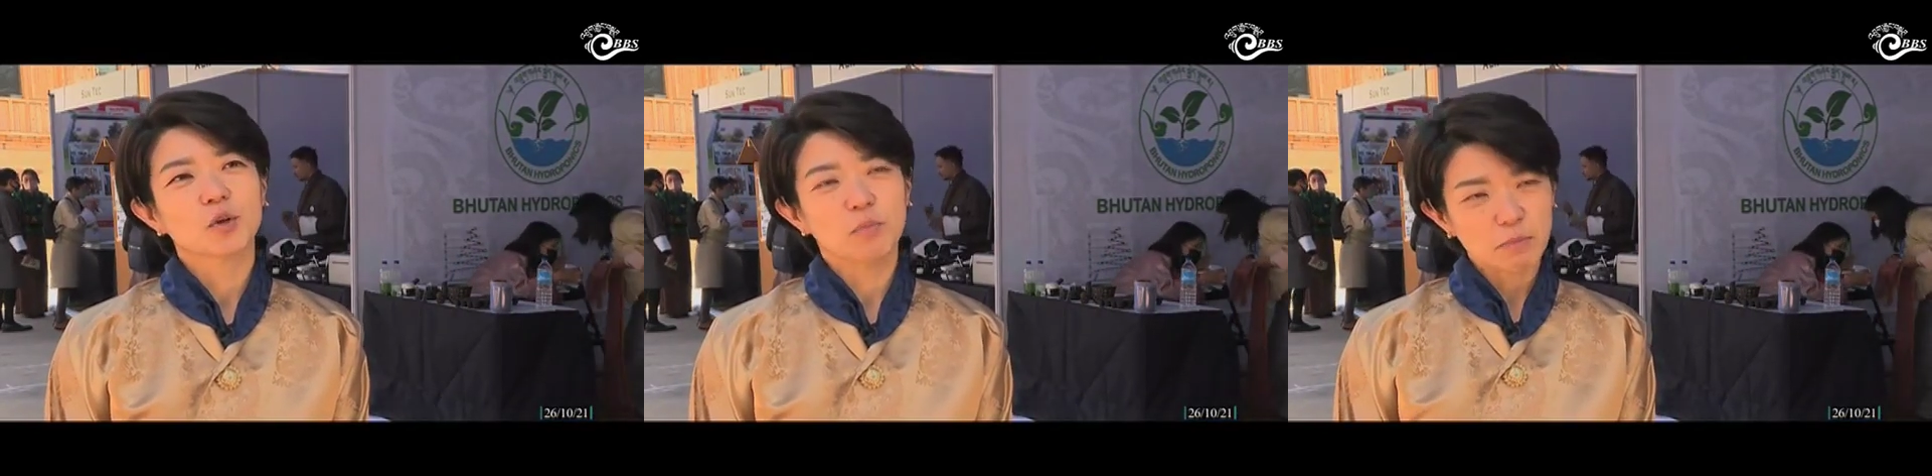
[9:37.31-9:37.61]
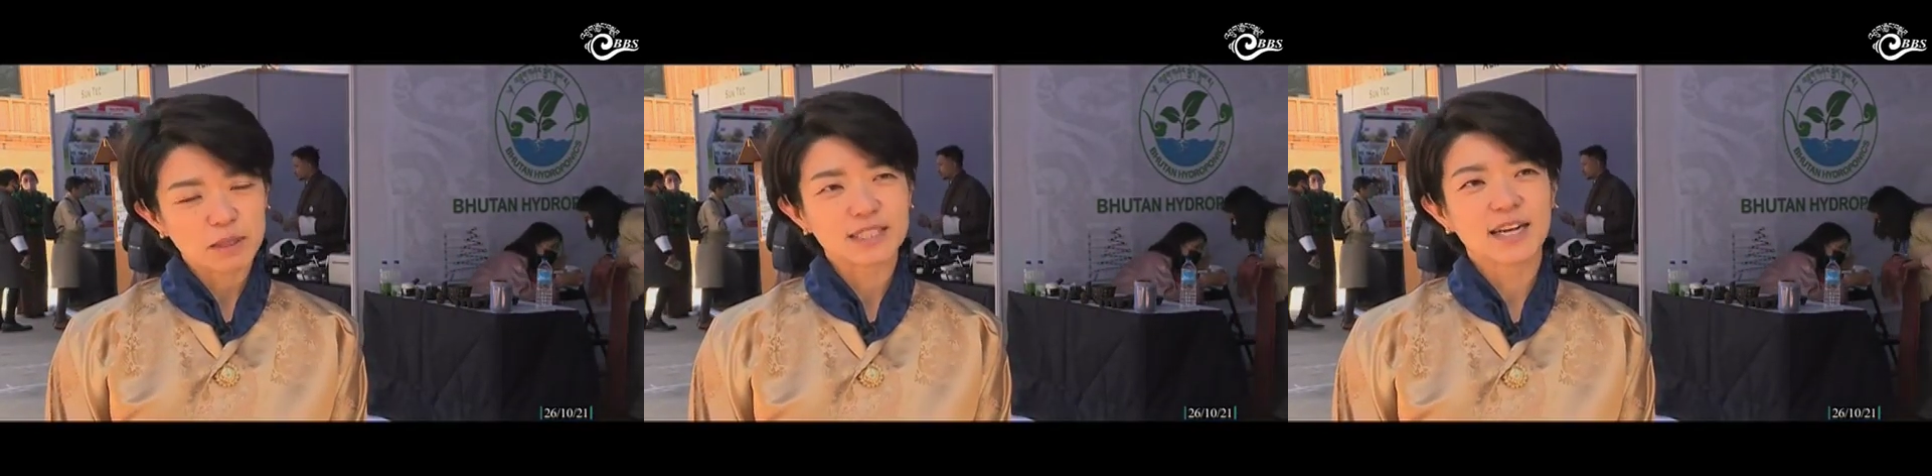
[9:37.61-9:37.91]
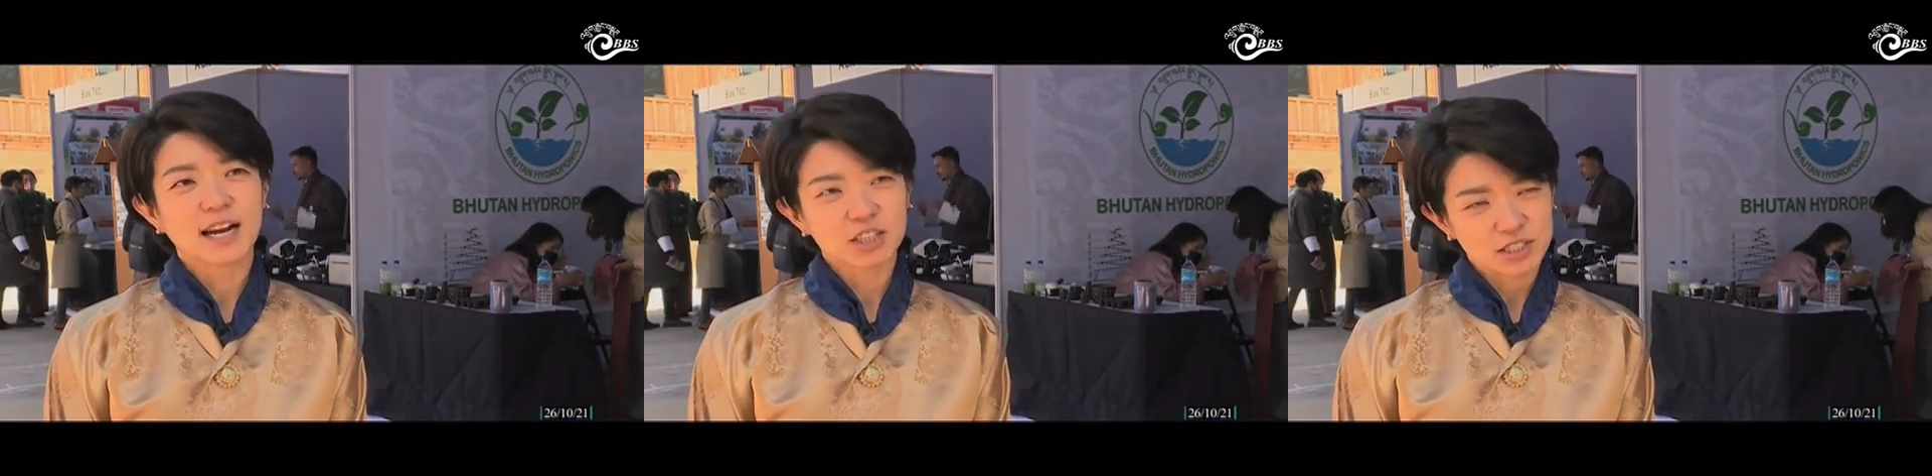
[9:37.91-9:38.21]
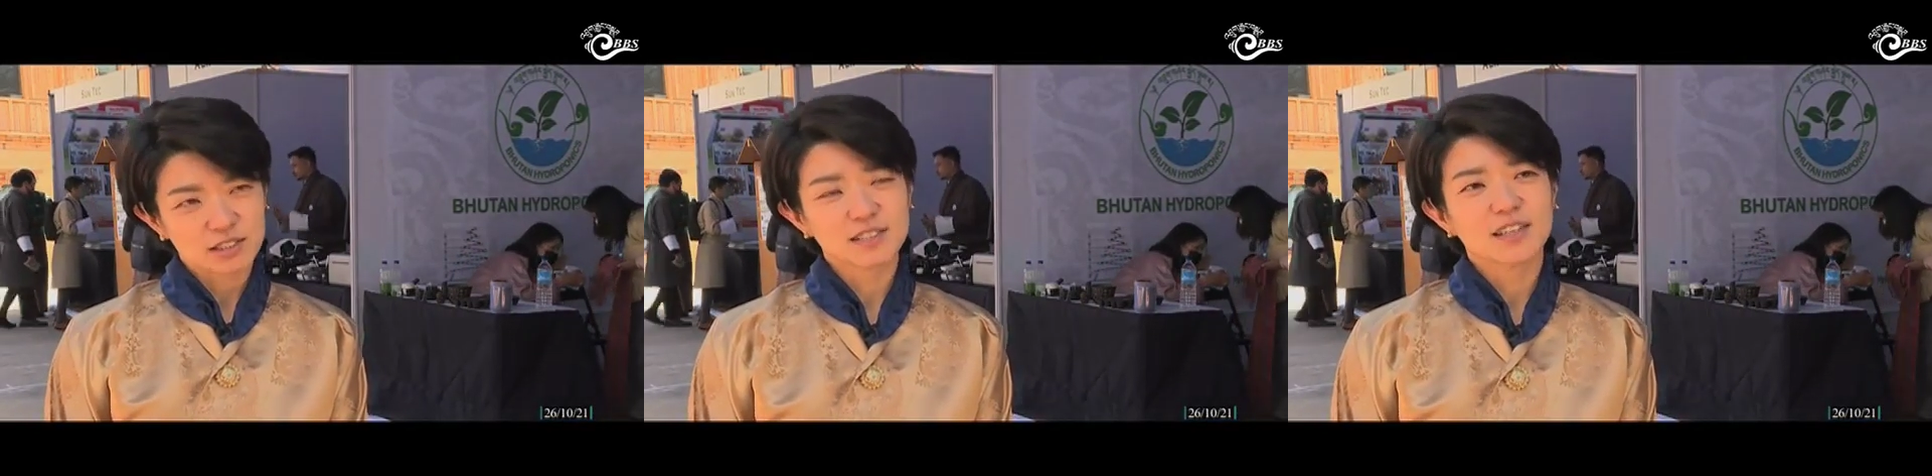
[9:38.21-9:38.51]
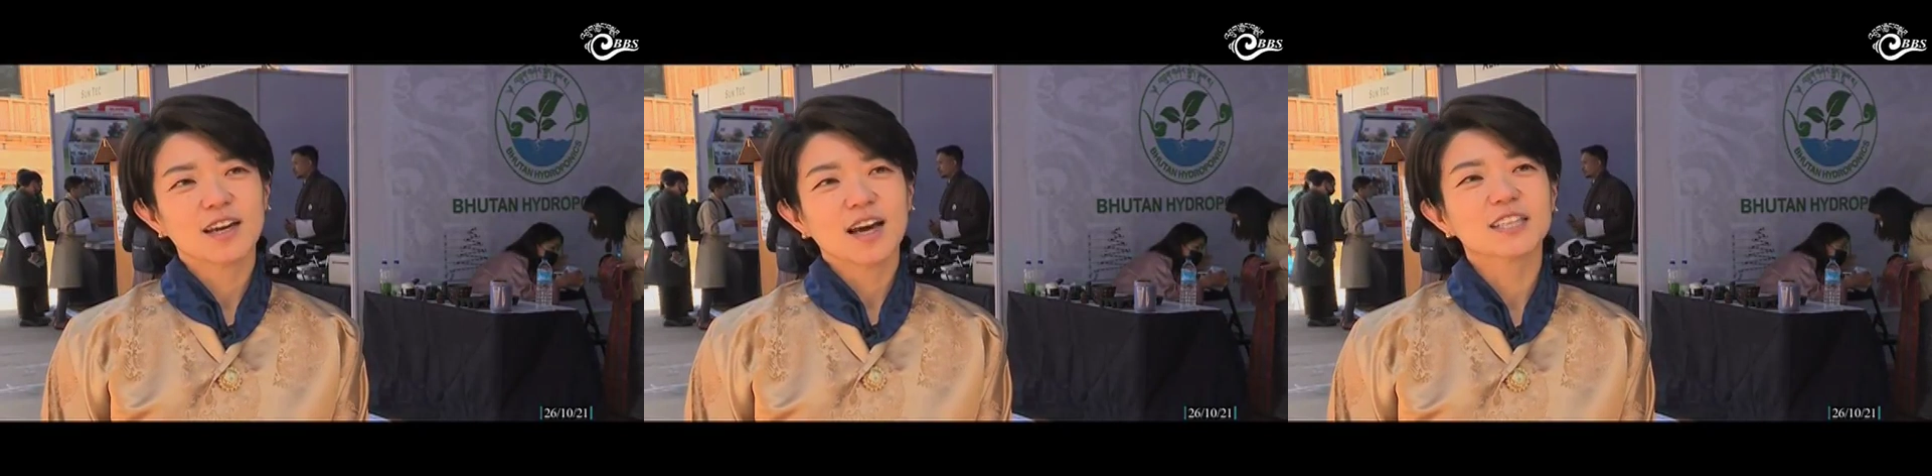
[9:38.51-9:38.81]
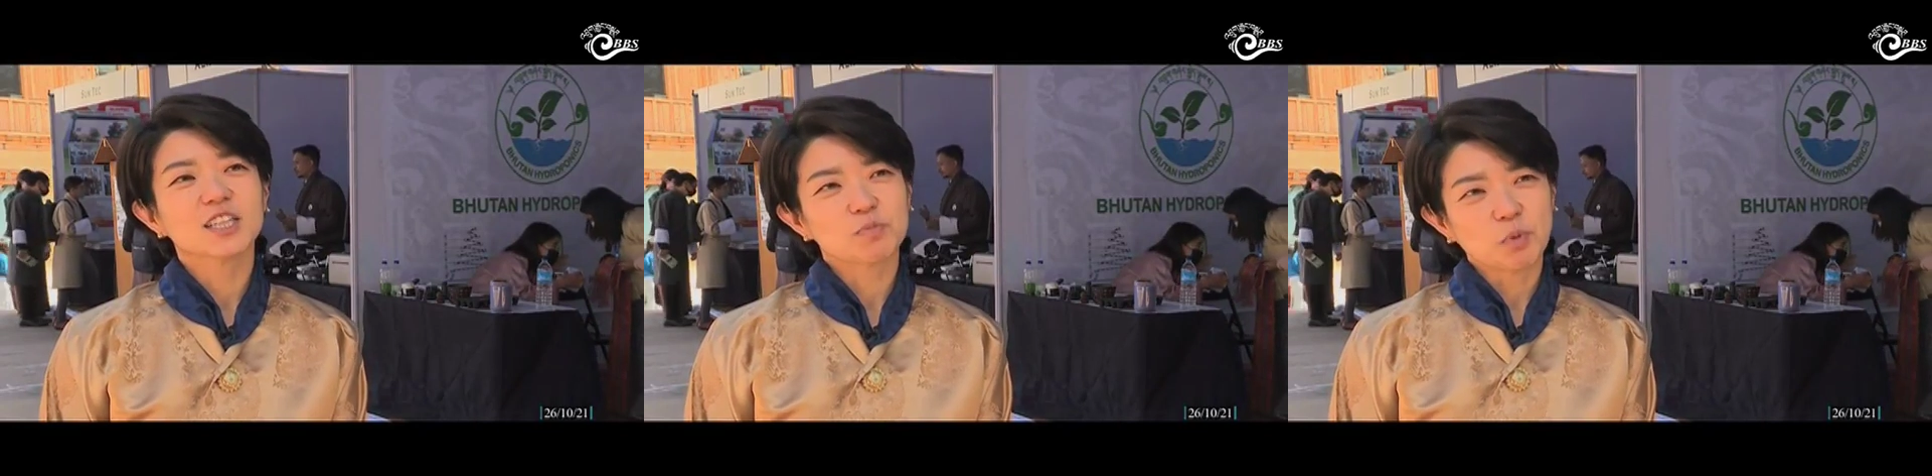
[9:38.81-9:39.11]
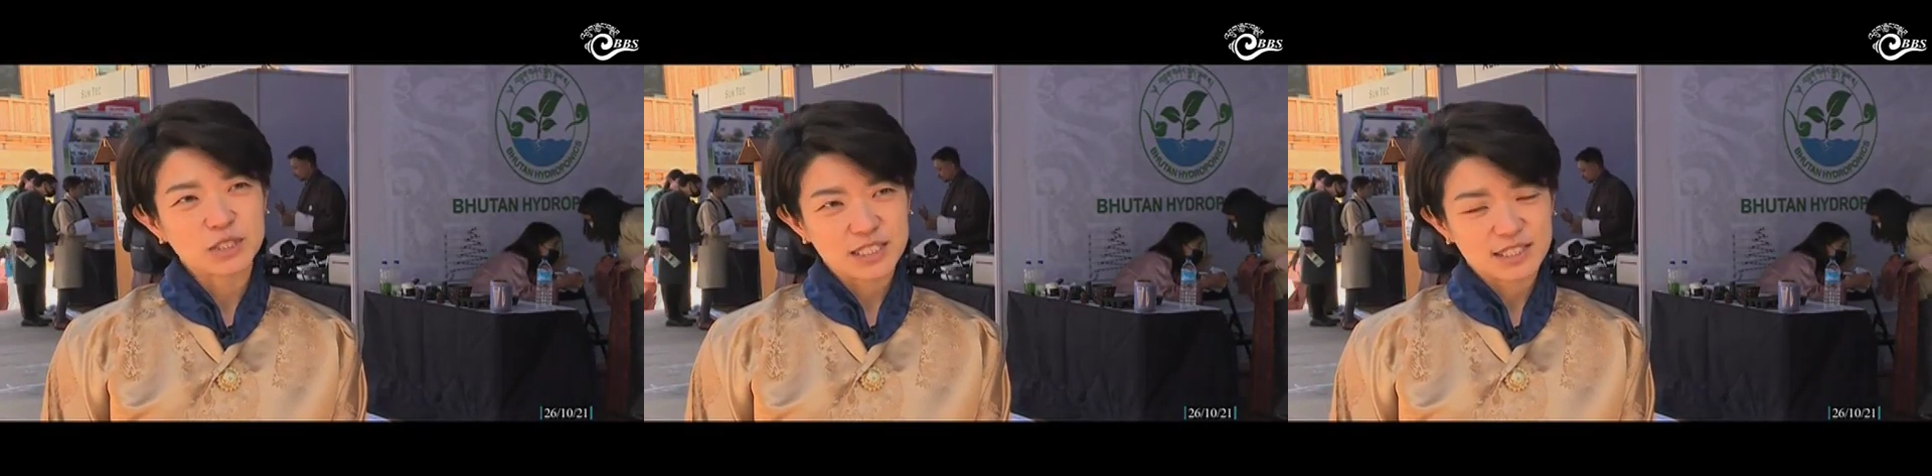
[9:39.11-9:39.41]
commitment and actions at this
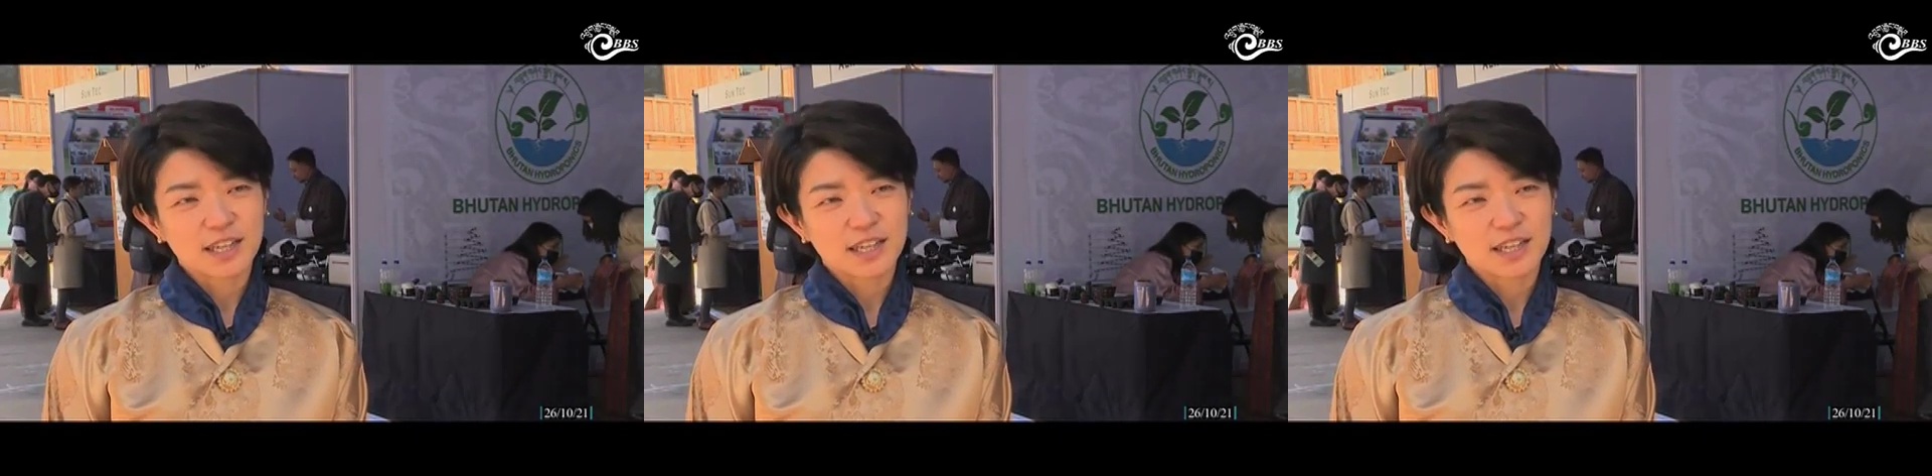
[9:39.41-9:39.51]
point in